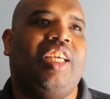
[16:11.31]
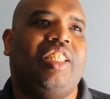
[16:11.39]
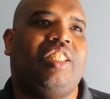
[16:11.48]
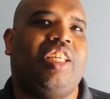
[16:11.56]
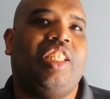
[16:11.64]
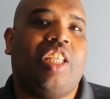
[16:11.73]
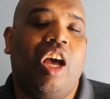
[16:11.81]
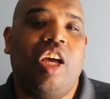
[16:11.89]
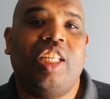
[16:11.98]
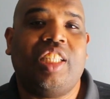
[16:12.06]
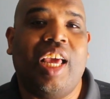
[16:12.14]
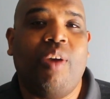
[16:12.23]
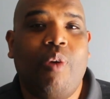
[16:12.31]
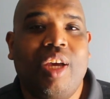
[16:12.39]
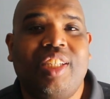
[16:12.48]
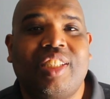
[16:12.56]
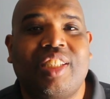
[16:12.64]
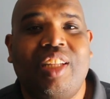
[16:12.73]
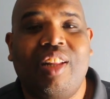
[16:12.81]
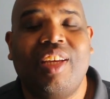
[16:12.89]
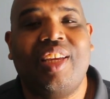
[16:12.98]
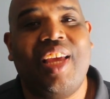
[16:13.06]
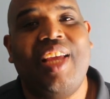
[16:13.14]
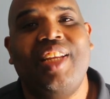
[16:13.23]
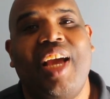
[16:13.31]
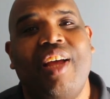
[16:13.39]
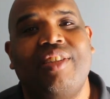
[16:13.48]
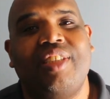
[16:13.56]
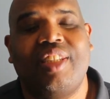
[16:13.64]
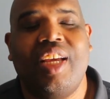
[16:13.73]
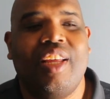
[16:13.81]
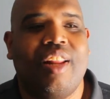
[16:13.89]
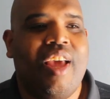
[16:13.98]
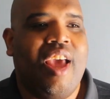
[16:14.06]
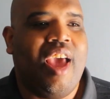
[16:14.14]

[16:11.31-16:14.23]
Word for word: He's he's a, it's like what he's still a kid. You gotta understand